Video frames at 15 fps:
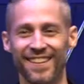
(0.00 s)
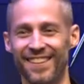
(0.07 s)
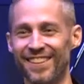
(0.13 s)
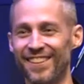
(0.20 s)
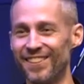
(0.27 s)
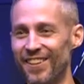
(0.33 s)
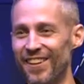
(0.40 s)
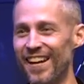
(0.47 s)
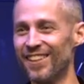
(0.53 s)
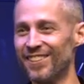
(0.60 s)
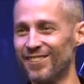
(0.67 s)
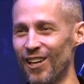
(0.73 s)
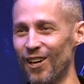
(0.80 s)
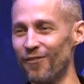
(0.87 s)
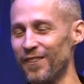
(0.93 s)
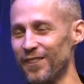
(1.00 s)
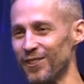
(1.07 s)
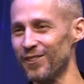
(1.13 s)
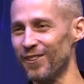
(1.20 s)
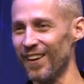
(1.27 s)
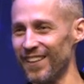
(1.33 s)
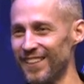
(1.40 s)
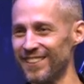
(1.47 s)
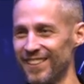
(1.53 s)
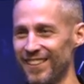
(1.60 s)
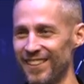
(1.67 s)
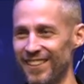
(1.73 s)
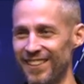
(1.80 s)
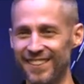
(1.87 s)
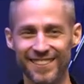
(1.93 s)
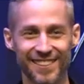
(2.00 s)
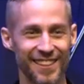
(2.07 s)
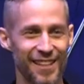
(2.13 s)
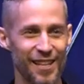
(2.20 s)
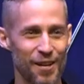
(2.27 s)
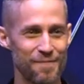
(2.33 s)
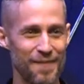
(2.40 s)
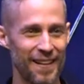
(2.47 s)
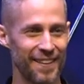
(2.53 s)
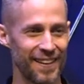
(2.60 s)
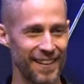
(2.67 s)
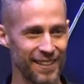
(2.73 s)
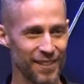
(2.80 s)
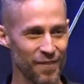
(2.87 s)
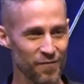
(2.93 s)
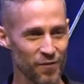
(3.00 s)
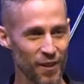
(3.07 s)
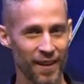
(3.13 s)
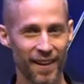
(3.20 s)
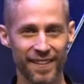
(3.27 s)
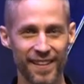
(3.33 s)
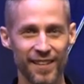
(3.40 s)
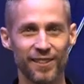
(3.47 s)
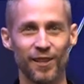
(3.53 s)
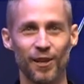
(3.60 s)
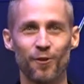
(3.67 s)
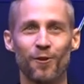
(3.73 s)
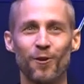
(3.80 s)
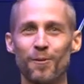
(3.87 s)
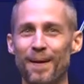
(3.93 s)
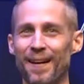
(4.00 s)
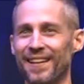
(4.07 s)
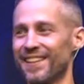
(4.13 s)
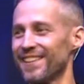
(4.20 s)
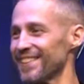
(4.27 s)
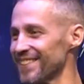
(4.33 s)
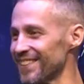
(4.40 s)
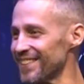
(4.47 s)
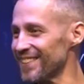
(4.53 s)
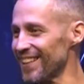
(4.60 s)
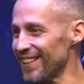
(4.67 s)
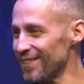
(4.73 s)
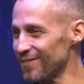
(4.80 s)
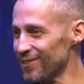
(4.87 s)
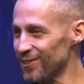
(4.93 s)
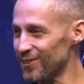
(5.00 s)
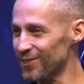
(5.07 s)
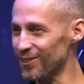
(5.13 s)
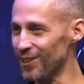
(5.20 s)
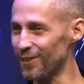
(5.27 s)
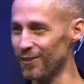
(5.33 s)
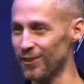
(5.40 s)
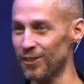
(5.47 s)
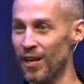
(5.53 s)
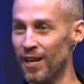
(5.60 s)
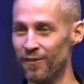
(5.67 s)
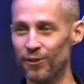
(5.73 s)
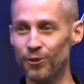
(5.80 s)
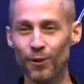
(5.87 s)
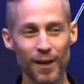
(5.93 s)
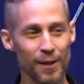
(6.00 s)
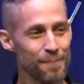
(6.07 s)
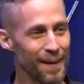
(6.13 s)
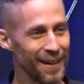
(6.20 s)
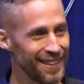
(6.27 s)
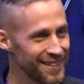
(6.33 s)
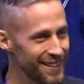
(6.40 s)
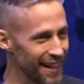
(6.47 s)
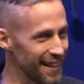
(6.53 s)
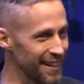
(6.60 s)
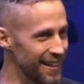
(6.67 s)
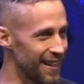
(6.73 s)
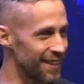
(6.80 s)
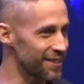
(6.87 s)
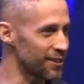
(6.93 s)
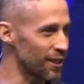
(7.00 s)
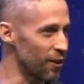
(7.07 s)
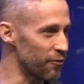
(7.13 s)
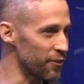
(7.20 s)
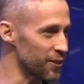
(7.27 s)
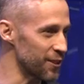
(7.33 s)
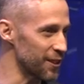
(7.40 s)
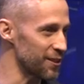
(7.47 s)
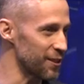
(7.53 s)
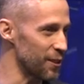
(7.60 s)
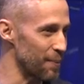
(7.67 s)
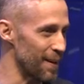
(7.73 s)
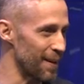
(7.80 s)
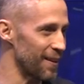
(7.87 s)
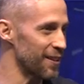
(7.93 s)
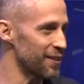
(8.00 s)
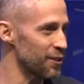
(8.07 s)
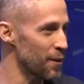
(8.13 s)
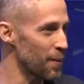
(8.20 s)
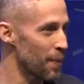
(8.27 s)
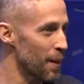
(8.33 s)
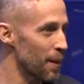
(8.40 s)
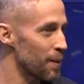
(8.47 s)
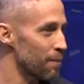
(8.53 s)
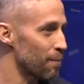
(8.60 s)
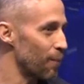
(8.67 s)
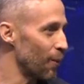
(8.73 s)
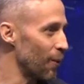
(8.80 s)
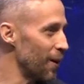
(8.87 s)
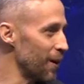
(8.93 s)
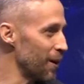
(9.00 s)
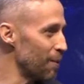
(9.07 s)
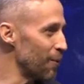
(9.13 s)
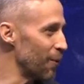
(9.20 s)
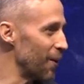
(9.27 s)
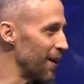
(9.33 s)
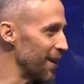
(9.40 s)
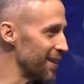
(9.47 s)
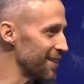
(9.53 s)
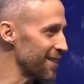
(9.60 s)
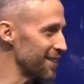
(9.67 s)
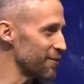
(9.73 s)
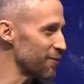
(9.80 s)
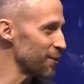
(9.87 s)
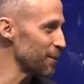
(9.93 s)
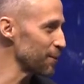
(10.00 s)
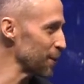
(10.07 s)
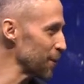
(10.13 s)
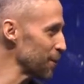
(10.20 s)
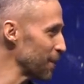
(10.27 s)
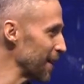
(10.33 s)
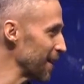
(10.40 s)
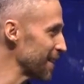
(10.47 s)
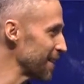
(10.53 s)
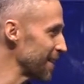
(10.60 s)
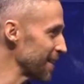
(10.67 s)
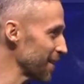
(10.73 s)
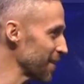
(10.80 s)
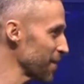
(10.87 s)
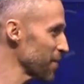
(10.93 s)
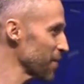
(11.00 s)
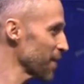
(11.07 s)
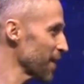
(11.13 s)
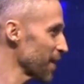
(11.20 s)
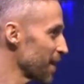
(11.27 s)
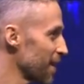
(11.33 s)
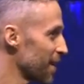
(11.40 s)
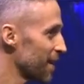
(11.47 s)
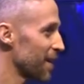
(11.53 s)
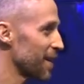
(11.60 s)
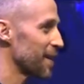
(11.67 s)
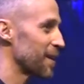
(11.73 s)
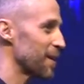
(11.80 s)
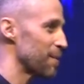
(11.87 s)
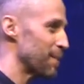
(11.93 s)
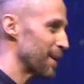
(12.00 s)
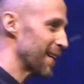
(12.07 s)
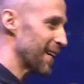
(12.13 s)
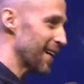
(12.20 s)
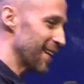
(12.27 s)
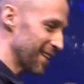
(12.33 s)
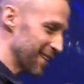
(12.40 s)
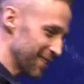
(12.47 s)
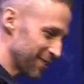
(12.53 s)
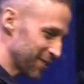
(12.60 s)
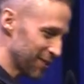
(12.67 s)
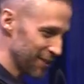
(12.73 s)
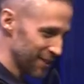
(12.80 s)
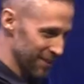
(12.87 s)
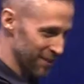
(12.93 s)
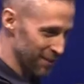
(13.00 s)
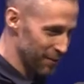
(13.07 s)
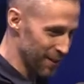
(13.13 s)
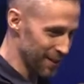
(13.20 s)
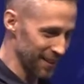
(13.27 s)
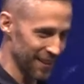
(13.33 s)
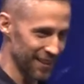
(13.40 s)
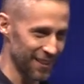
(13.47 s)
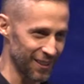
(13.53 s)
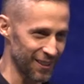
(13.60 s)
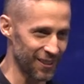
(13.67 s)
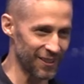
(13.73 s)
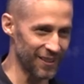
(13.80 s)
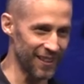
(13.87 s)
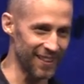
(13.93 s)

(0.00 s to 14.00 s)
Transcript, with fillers: you don't know how selfish you are until you until you get married, and then you're like, oh my goodness, I am so selfish. You try to maintain that selfishness in a marriage, boy oh boy, you're in for a rude awakening because you're quickly going to learn